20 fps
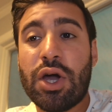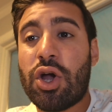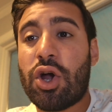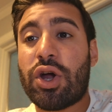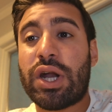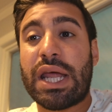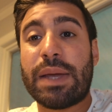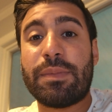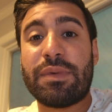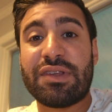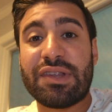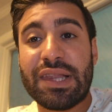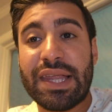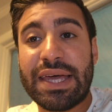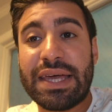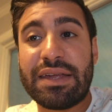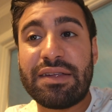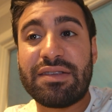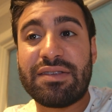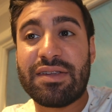her name is
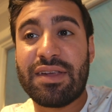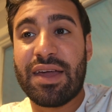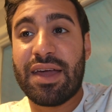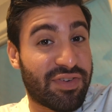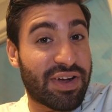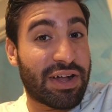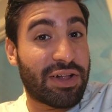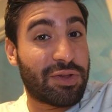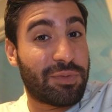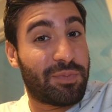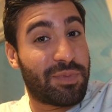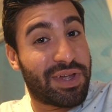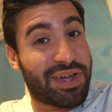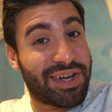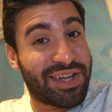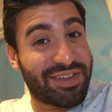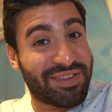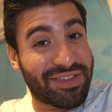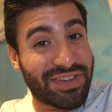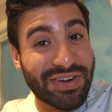Liz, followed me
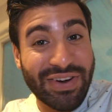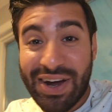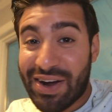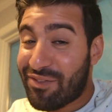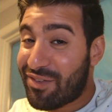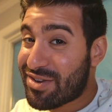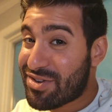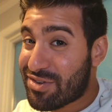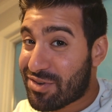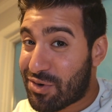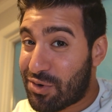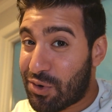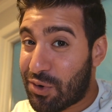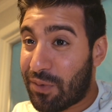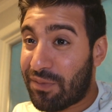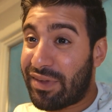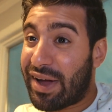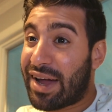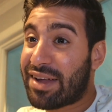on Instagram, which is cool.